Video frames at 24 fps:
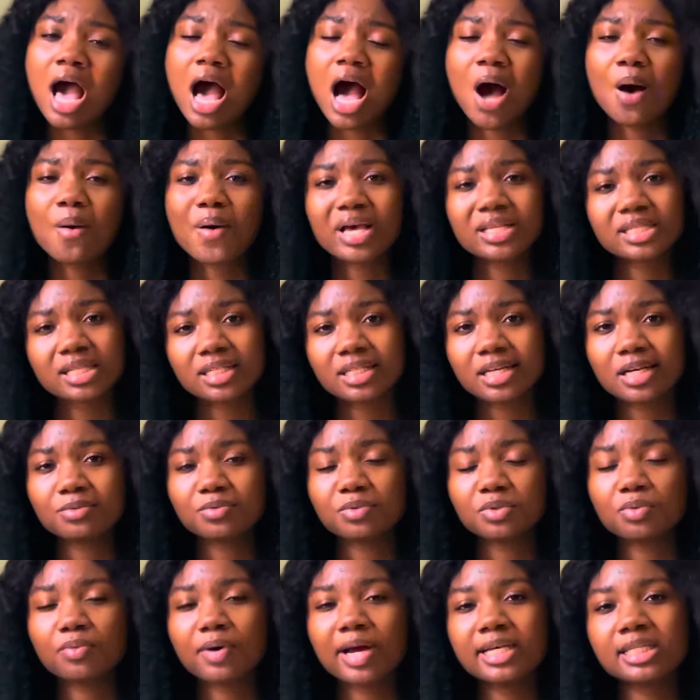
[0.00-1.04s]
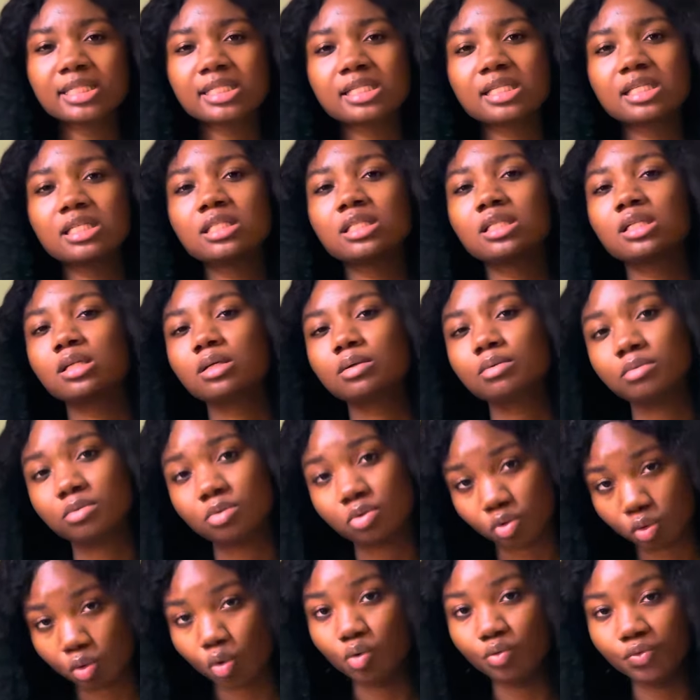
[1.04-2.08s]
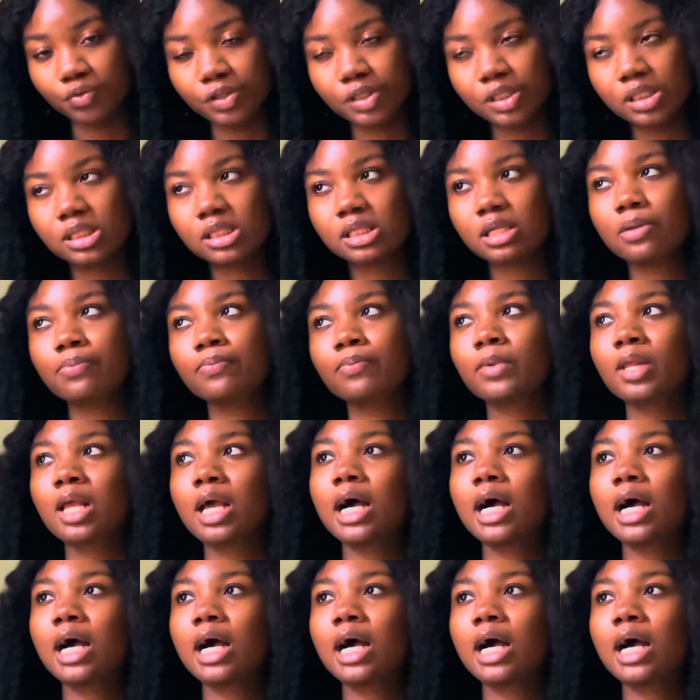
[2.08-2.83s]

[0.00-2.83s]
how I started writing stories.